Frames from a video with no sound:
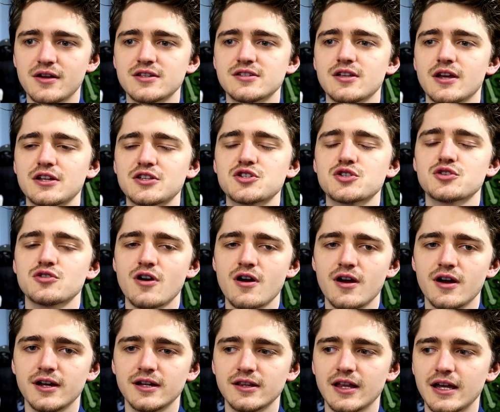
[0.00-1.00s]
He's like
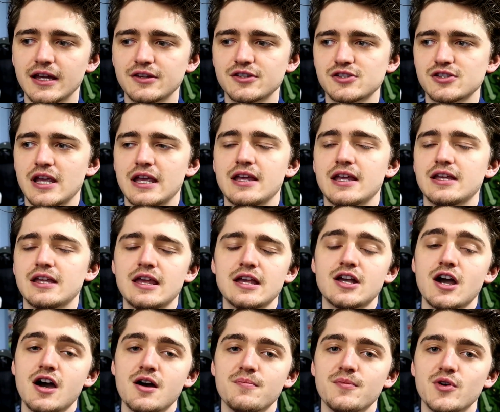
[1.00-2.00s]
trying, like he's he, he
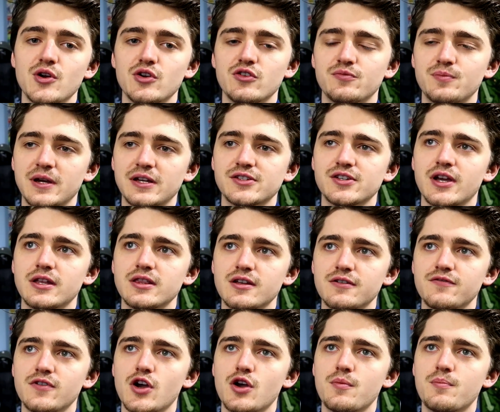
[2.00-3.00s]
can't move, but he's like
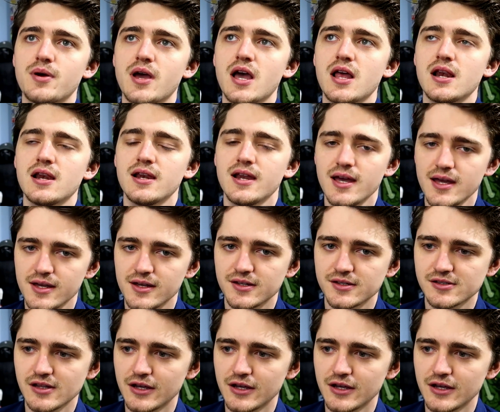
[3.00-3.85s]
very police.